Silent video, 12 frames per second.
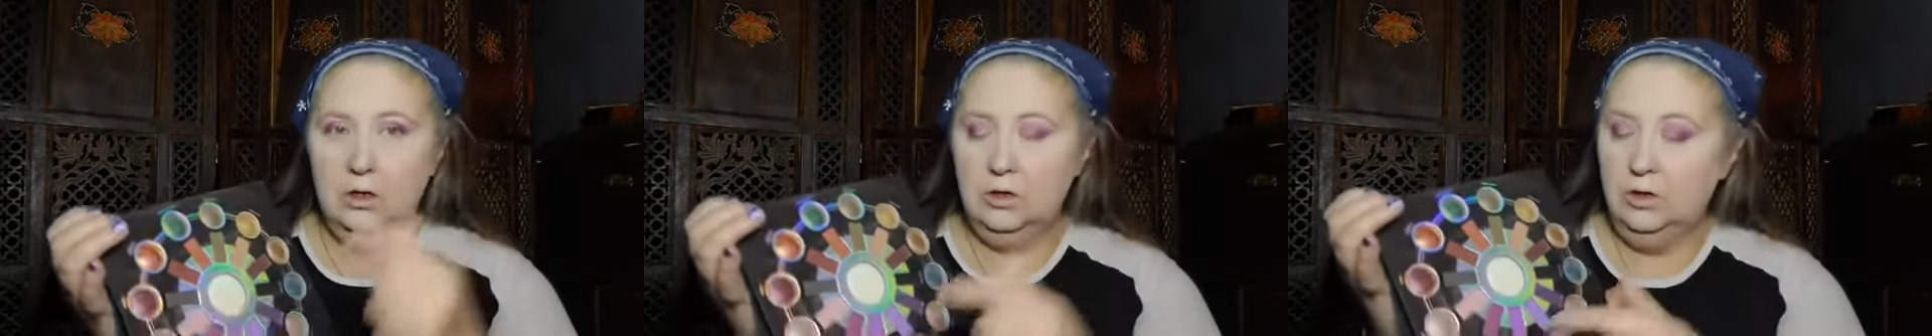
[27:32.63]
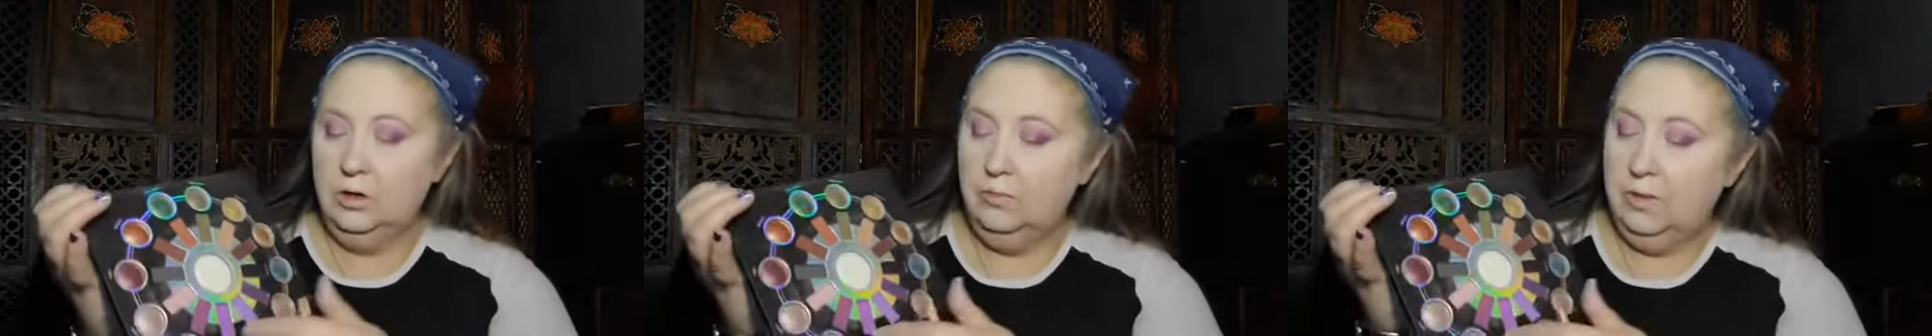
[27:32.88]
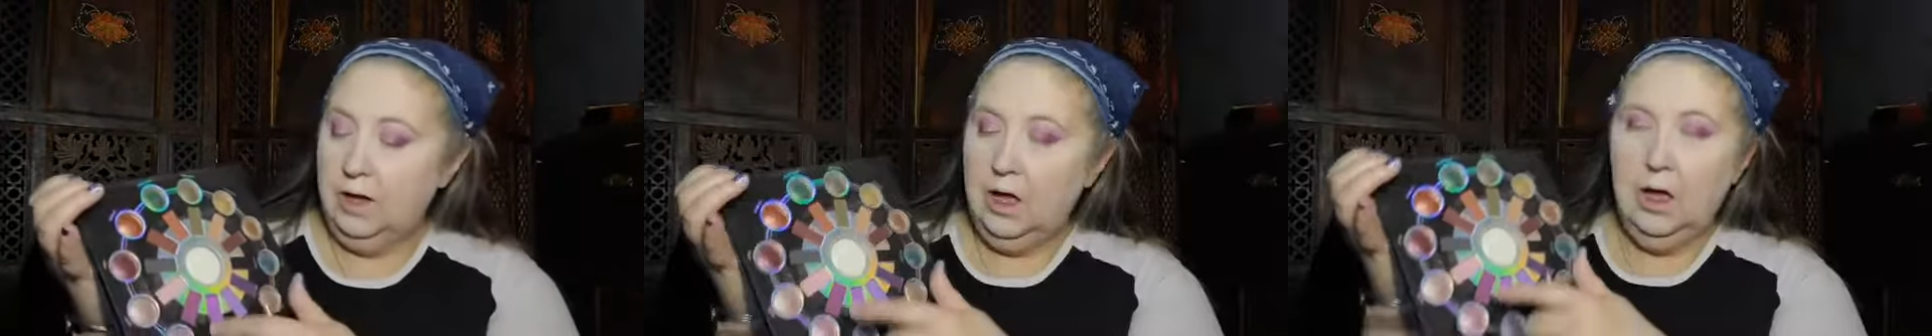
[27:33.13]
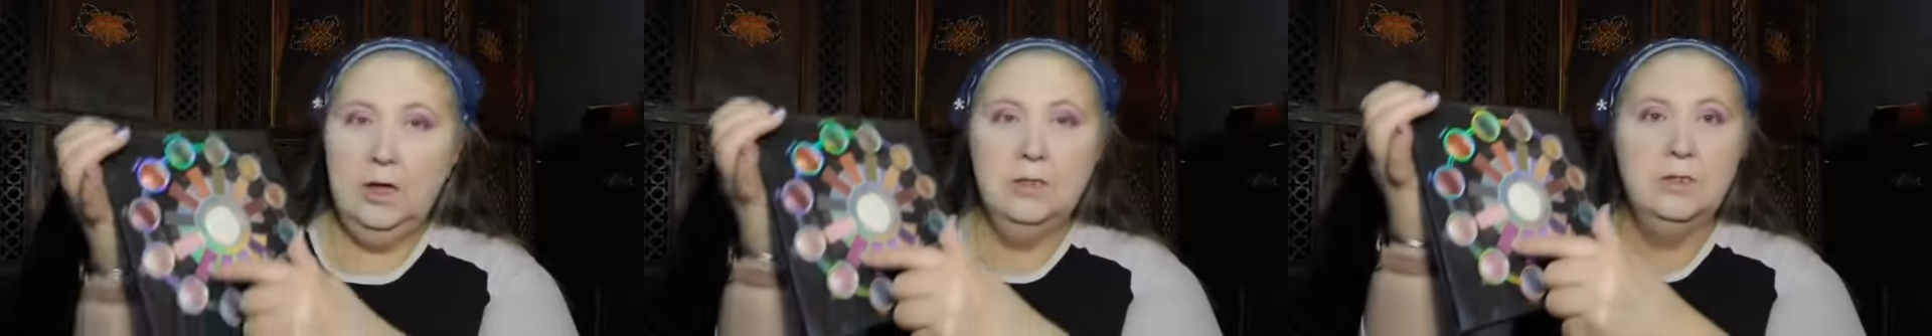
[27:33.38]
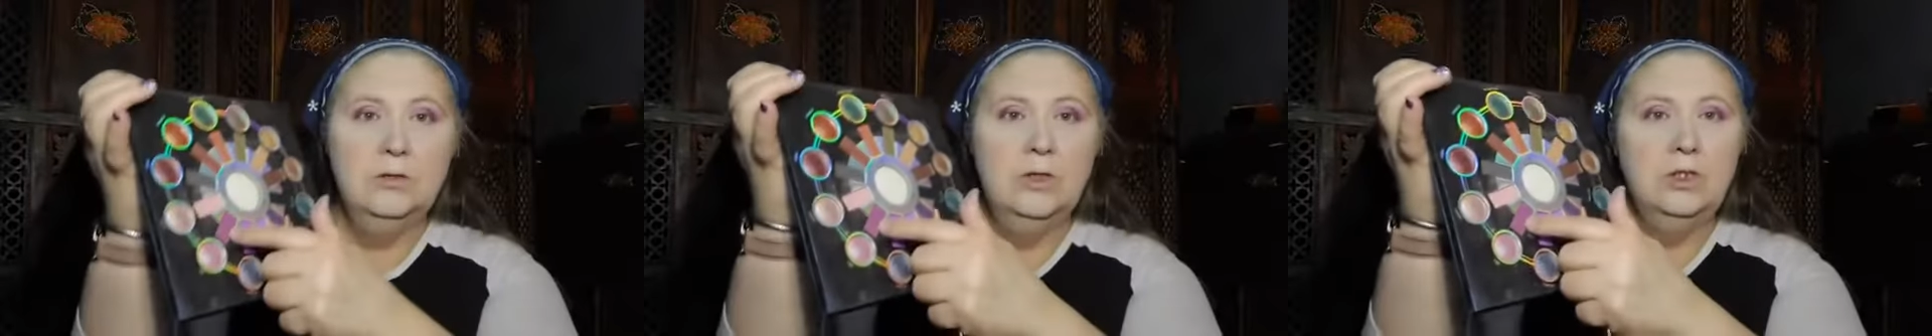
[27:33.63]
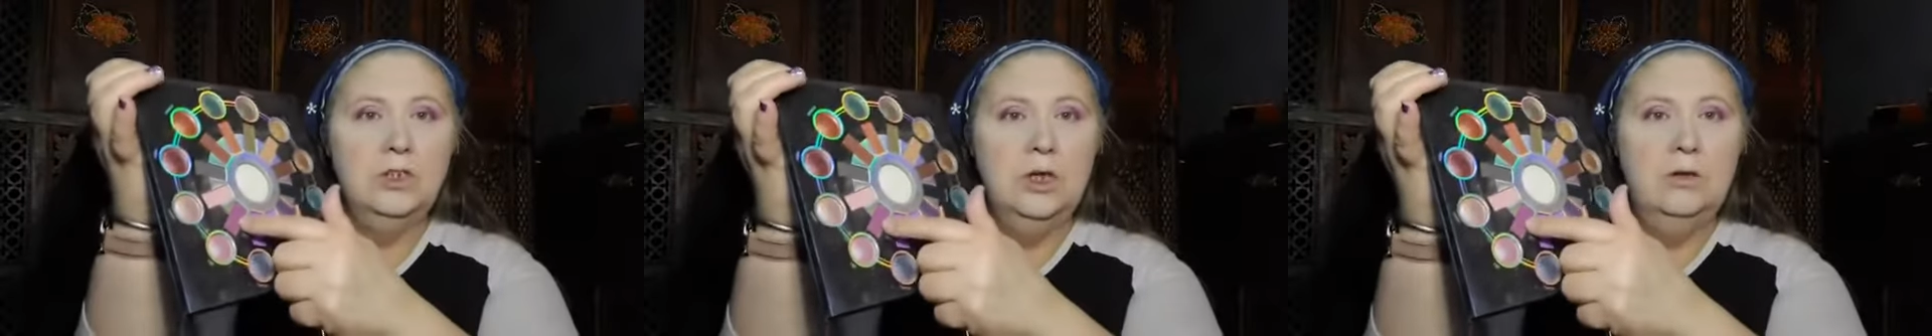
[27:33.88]
third of my eye. So
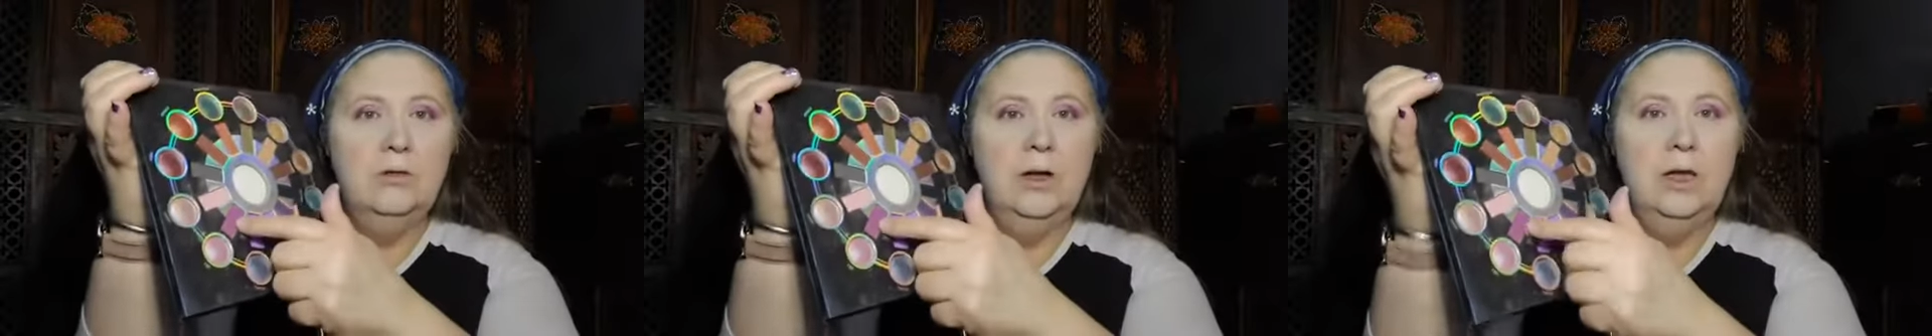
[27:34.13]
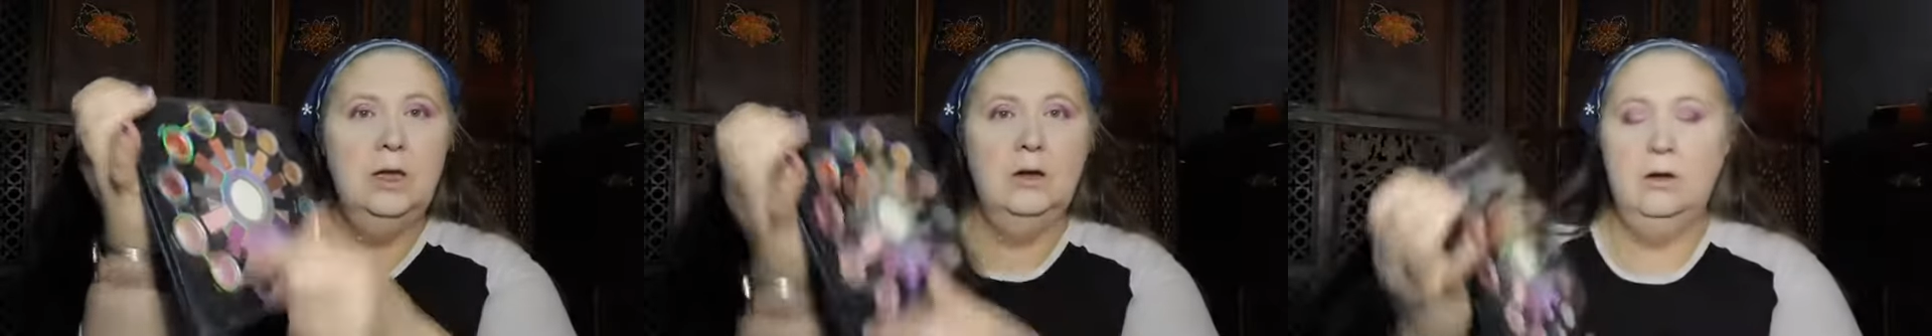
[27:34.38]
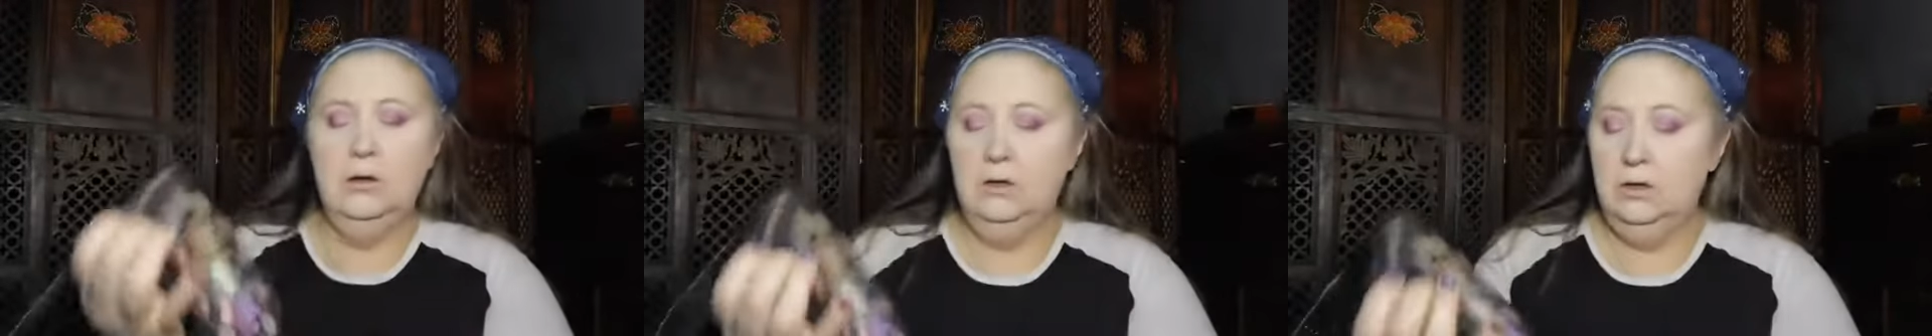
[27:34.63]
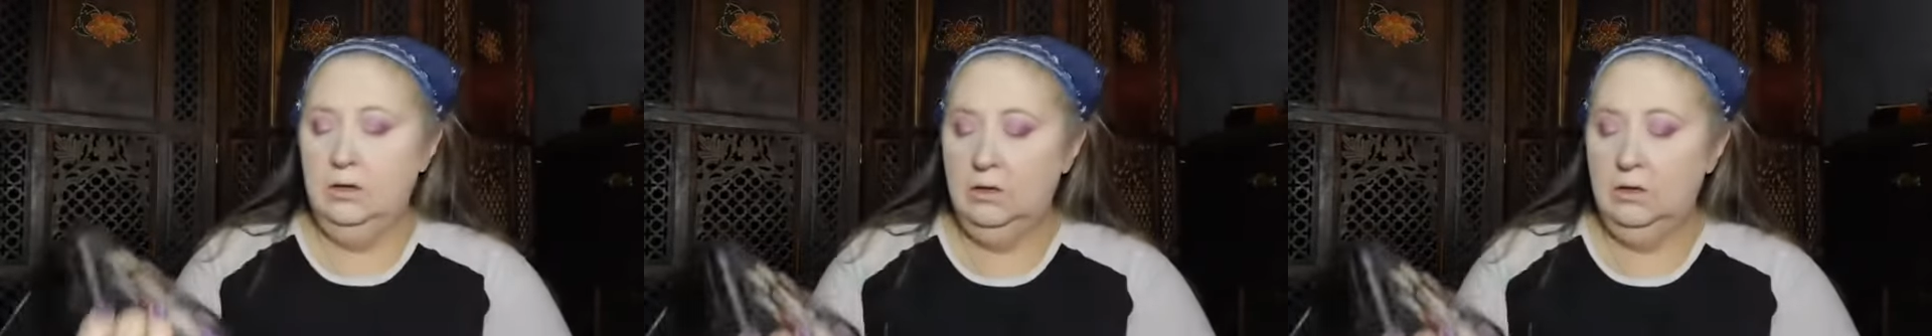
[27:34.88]
this shade right here.